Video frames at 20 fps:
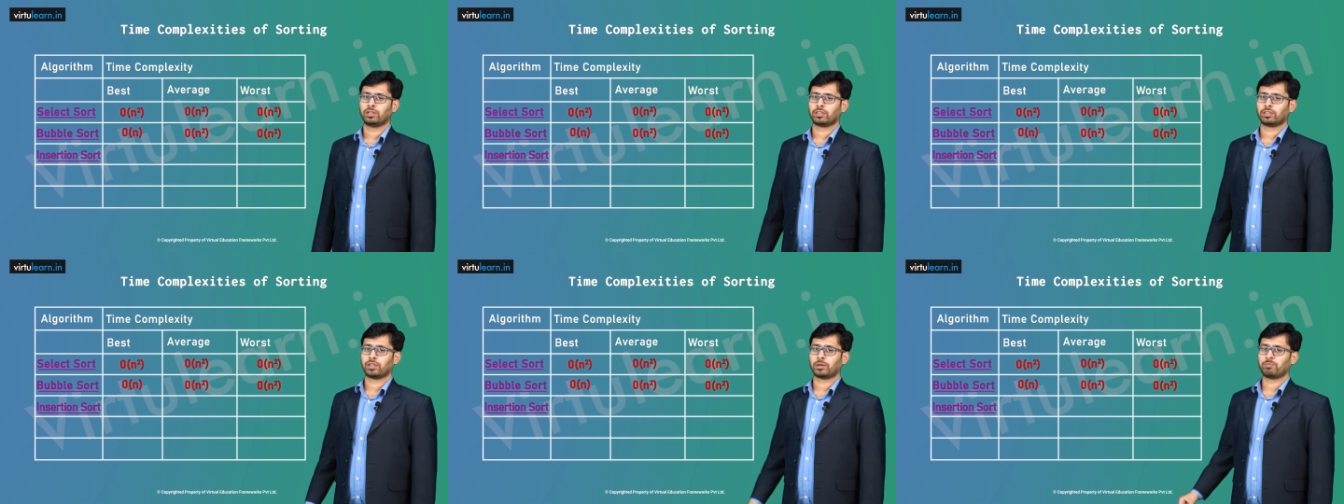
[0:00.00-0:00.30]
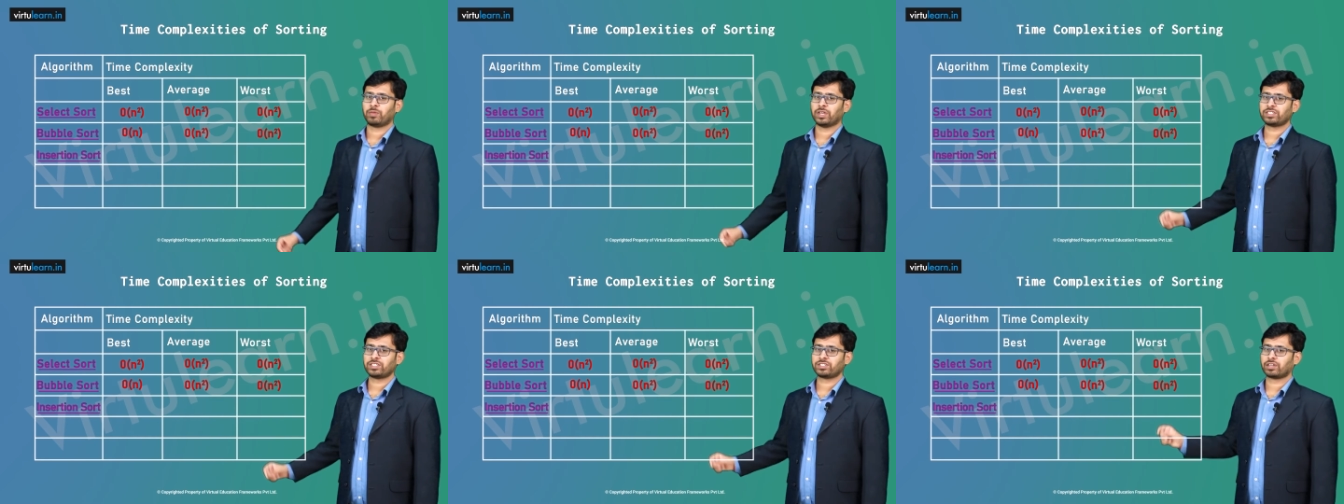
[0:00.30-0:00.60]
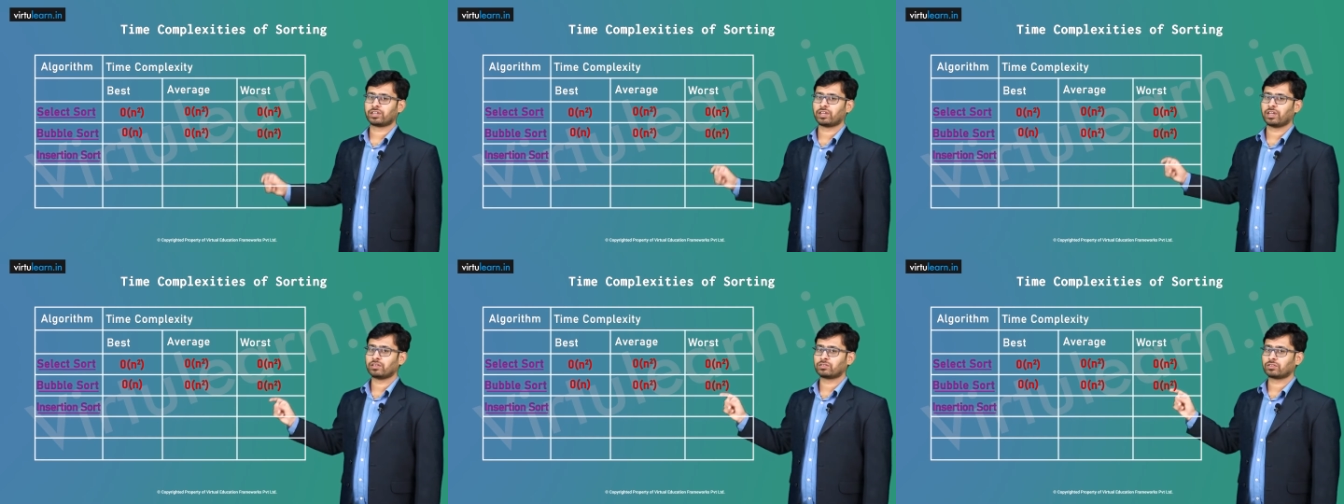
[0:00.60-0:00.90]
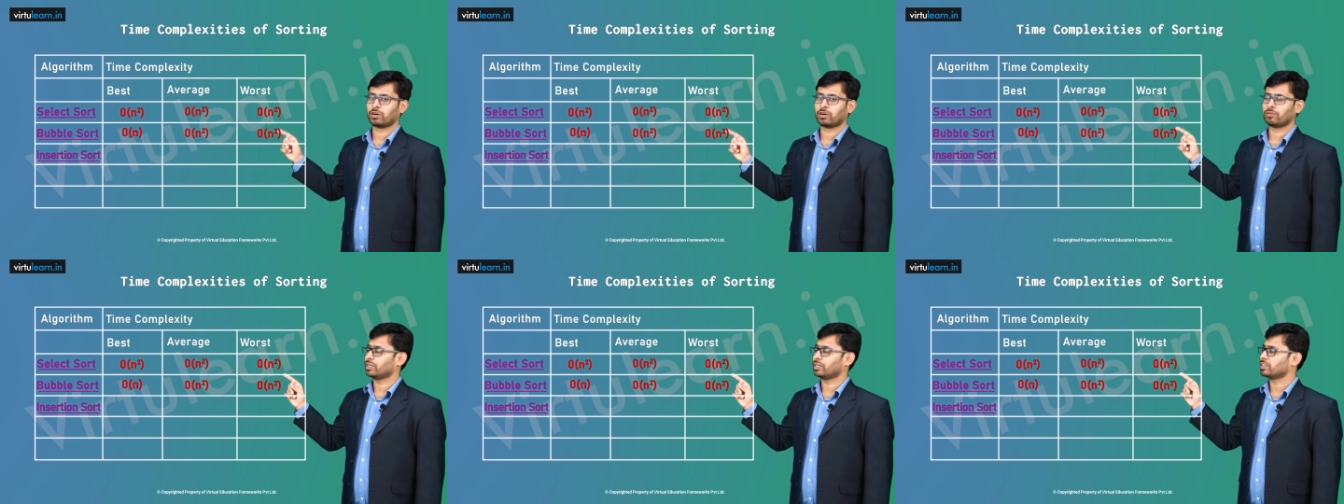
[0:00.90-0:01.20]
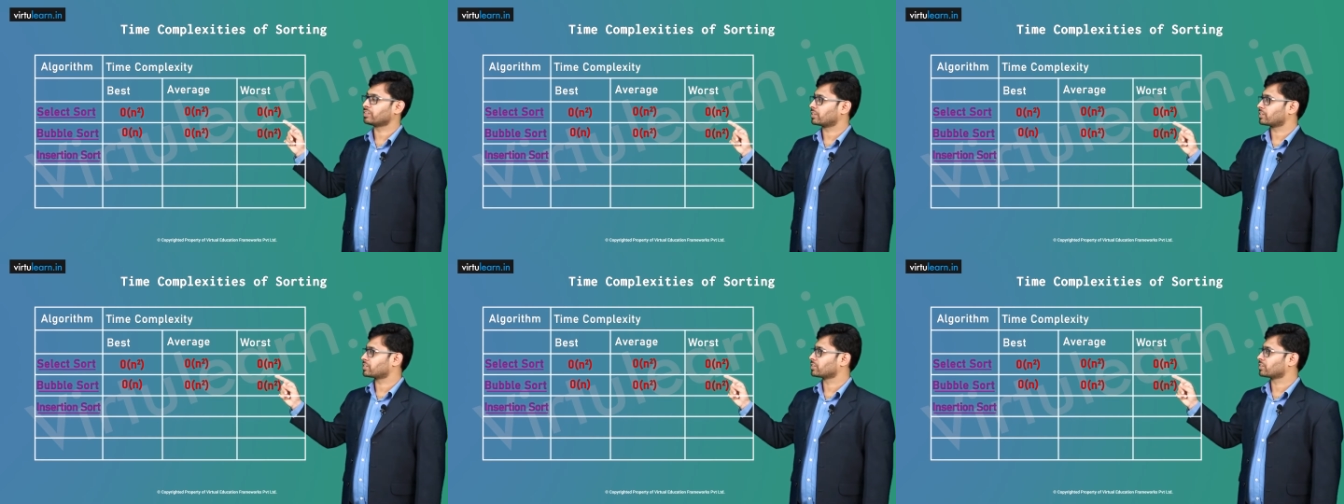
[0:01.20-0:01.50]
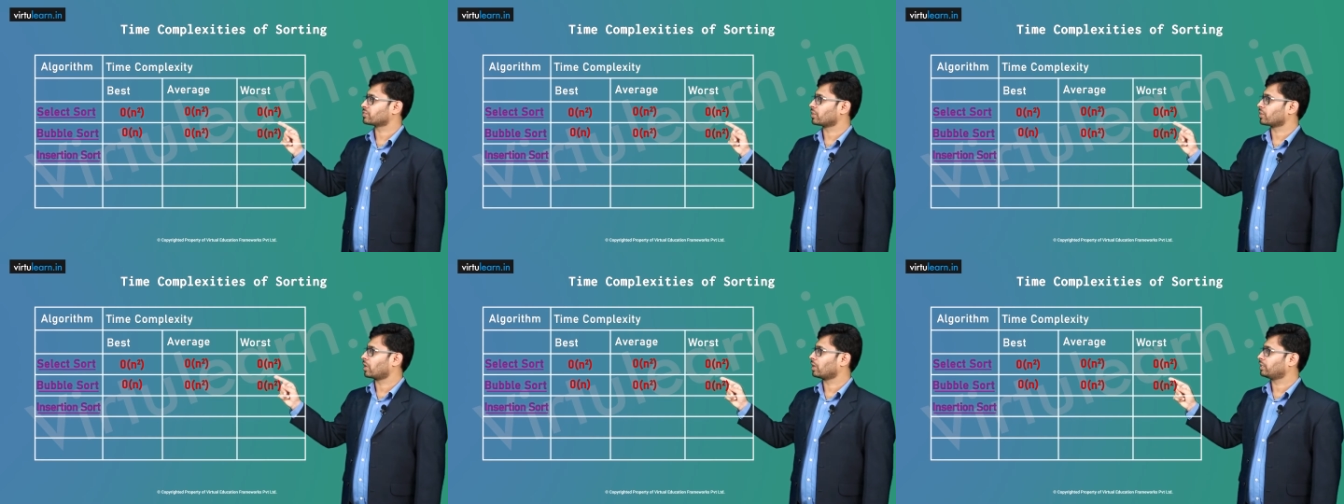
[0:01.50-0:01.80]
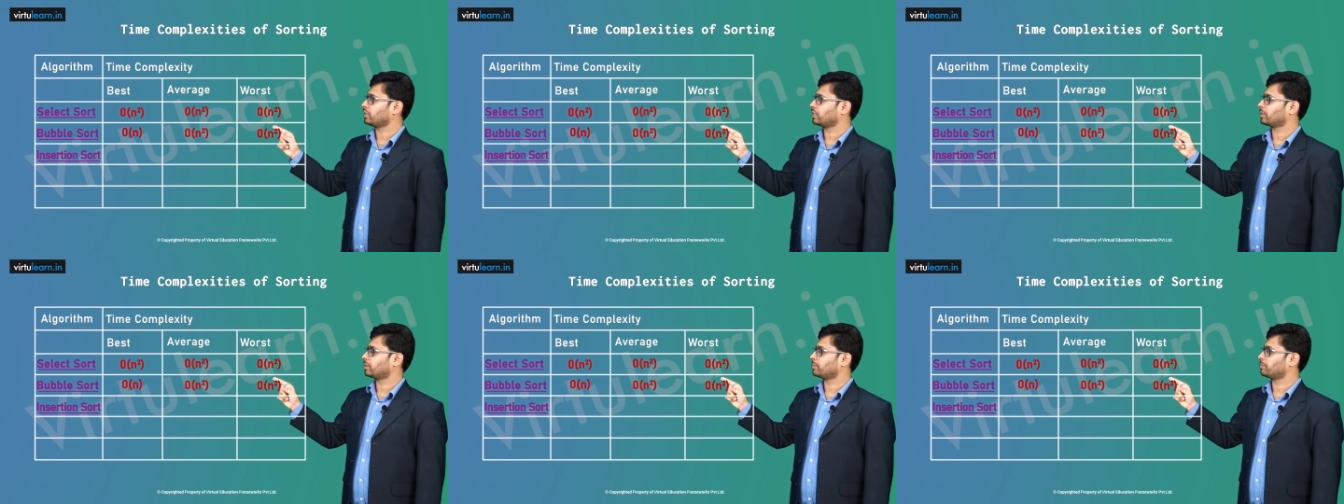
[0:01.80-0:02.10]
The best case of insertion sort
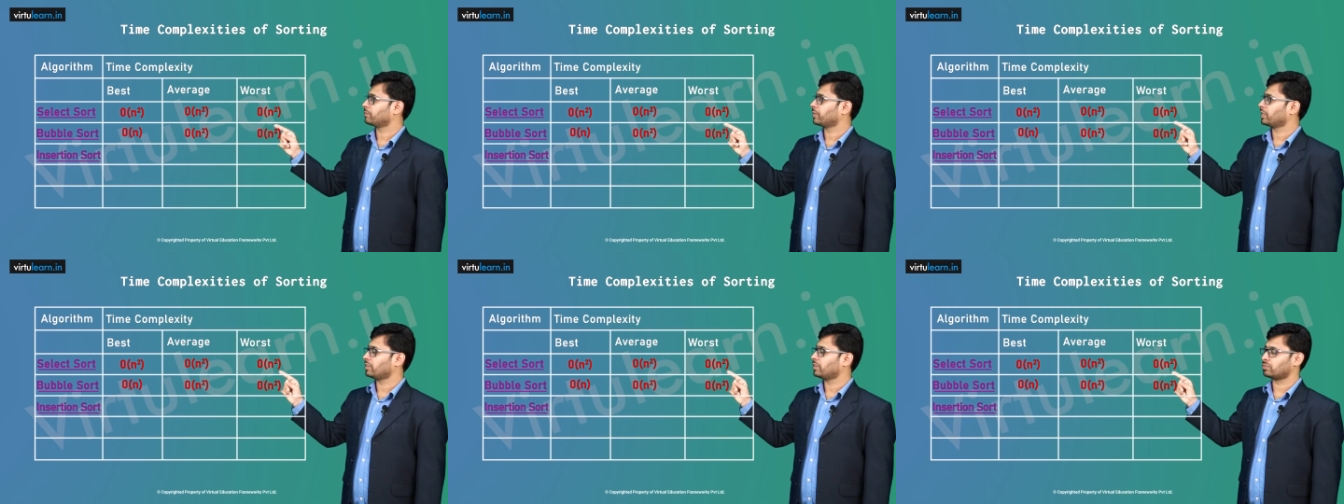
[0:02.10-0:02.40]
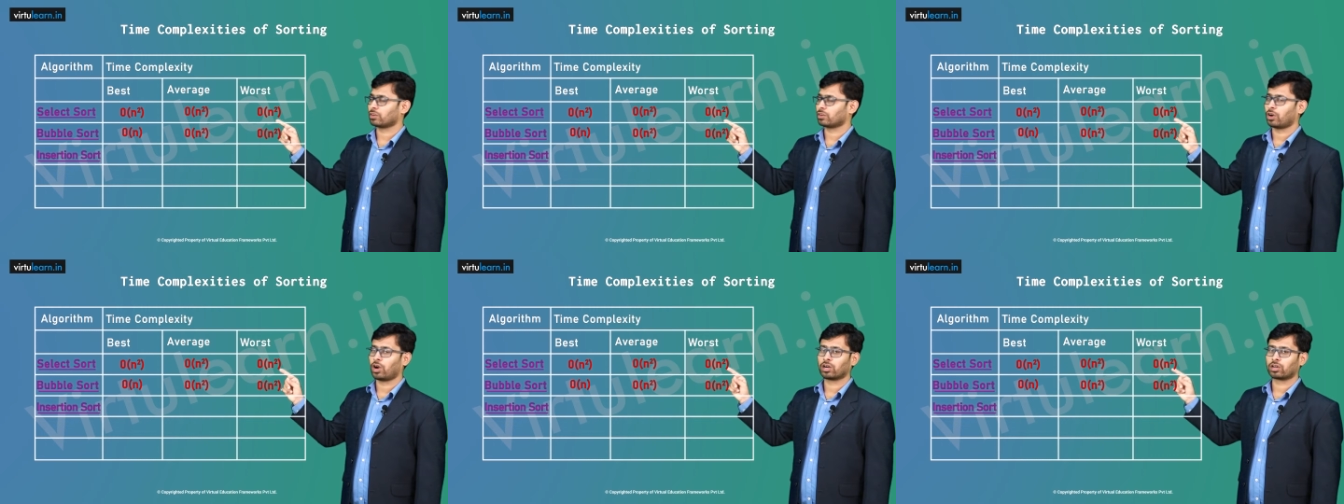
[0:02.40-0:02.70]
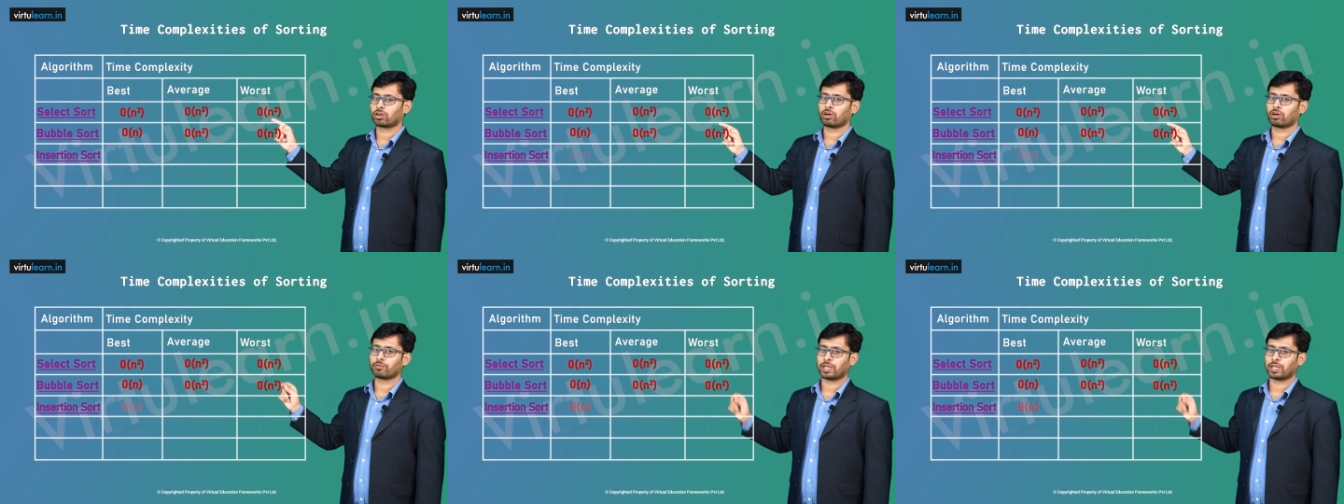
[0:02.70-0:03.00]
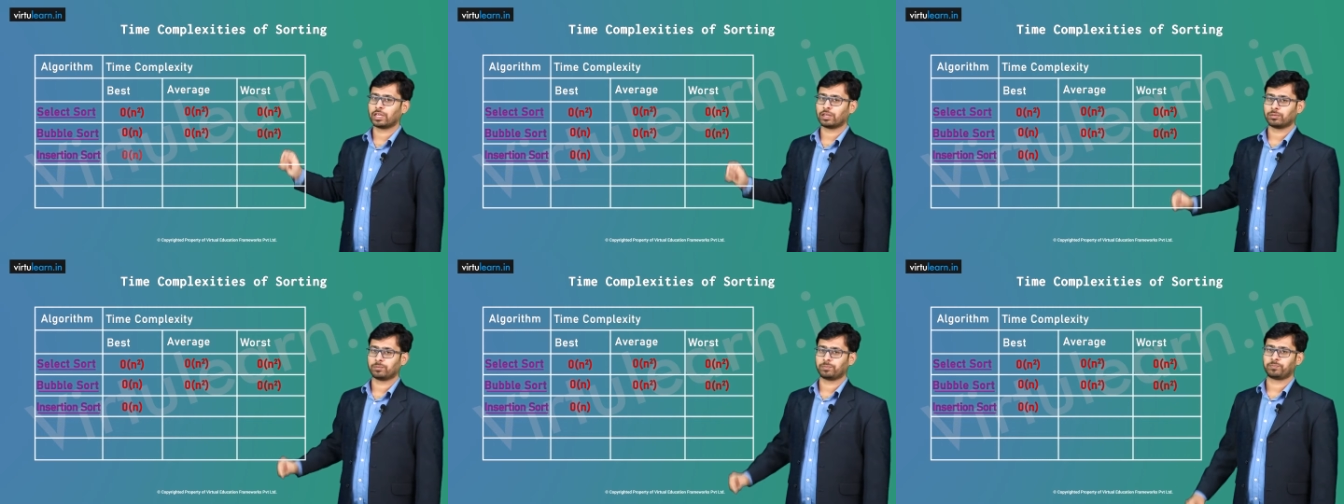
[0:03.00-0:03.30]
is order of n